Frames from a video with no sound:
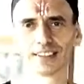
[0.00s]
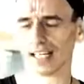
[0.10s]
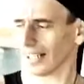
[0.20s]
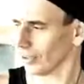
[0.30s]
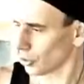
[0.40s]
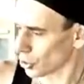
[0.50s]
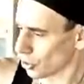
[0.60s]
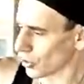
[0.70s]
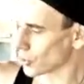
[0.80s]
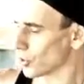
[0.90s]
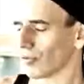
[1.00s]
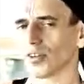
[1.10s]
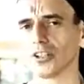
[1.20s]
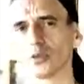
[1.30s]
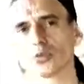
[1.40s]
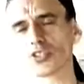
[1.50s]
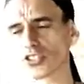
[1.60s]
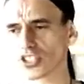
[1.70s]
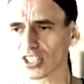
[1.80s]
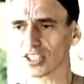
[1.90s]
I cannot trust you if I don't
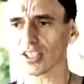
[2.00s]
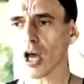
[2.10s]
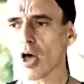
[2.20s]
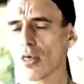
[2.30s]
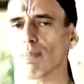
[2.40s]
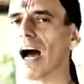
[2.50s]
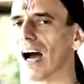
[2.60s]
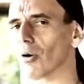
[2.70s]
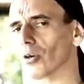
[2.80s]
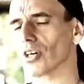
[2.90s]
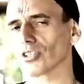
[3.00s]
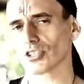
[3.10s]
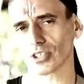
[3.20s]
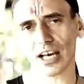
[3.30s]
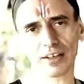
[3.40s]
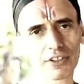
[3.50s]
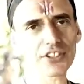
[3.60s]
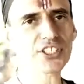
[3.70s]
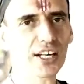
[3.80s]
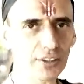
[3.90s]
see the power that is alive
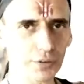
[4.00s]
inside of